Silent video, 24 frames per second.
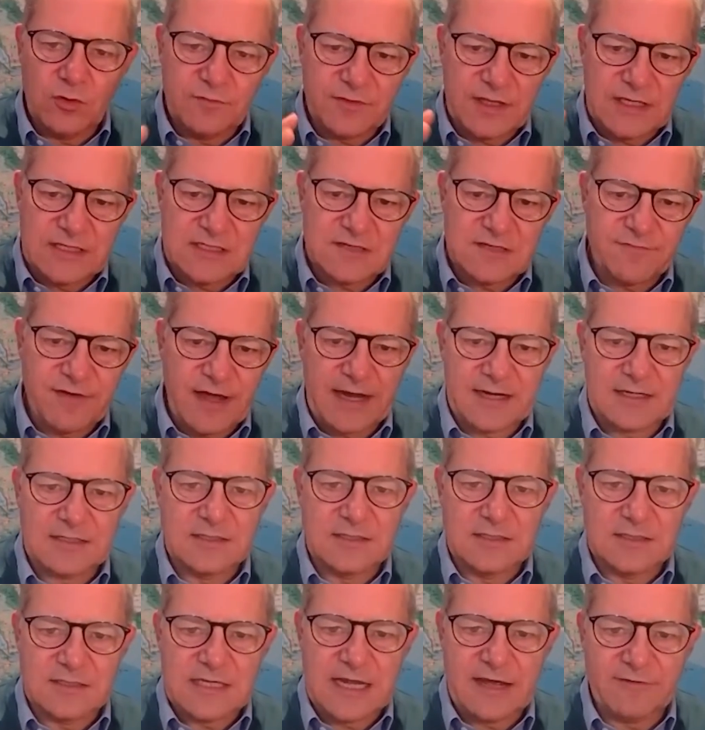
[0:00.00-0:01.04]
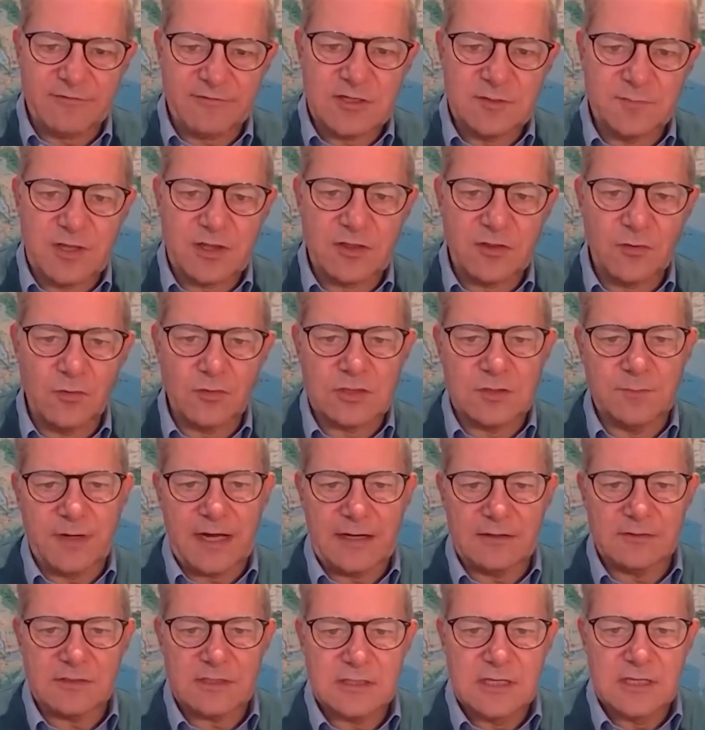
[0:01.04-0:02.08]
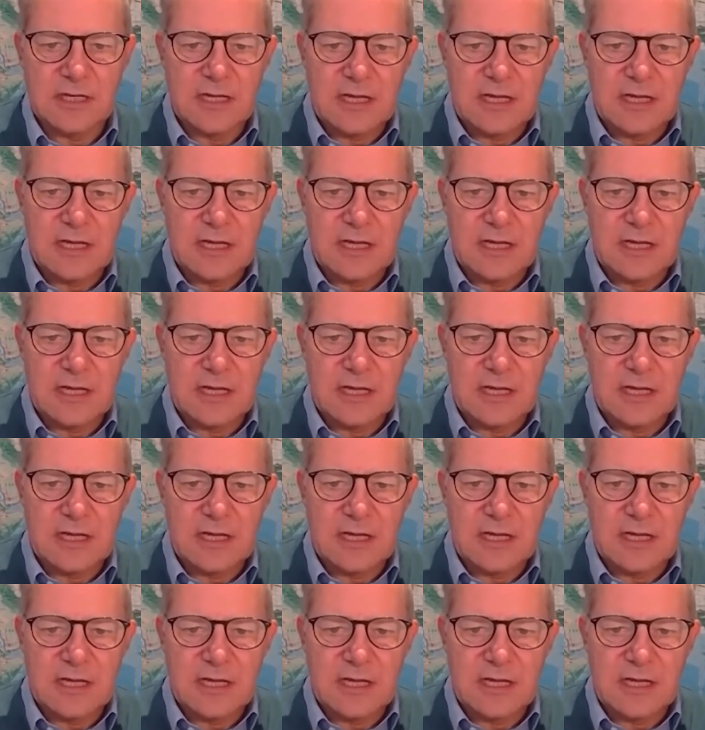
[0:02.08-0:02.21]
All of these factors have to be thought about.